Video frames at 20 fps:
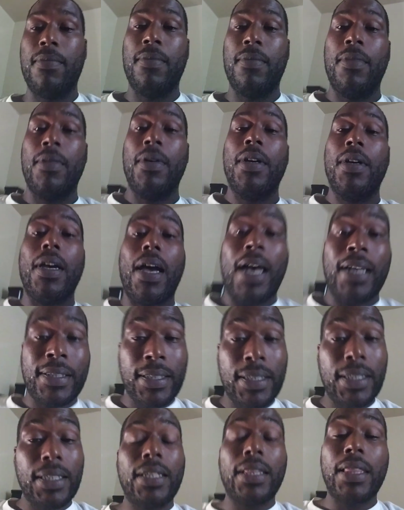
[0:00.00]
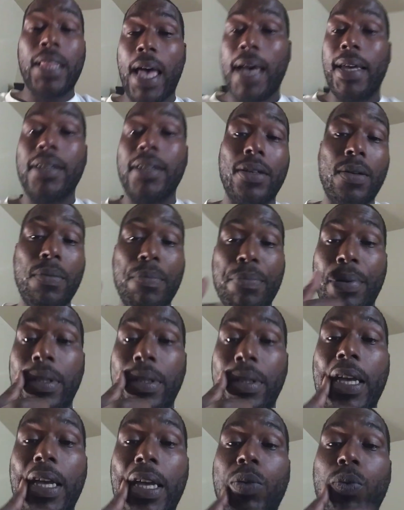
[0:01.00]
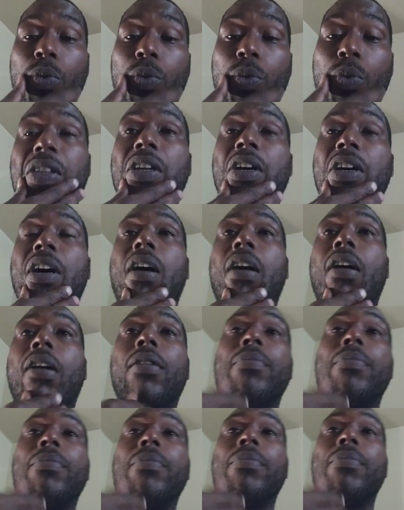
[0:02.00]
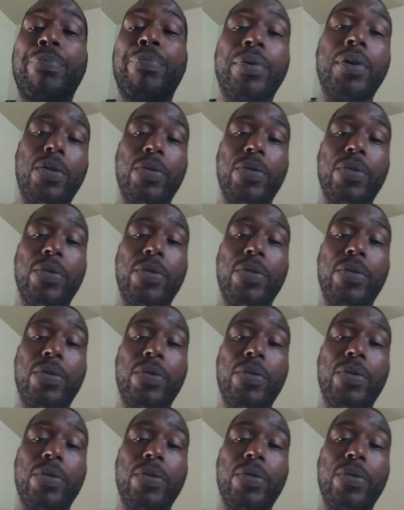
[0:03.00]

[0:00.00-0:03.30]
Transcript: I see a lot of them playing with the um the book. What's that?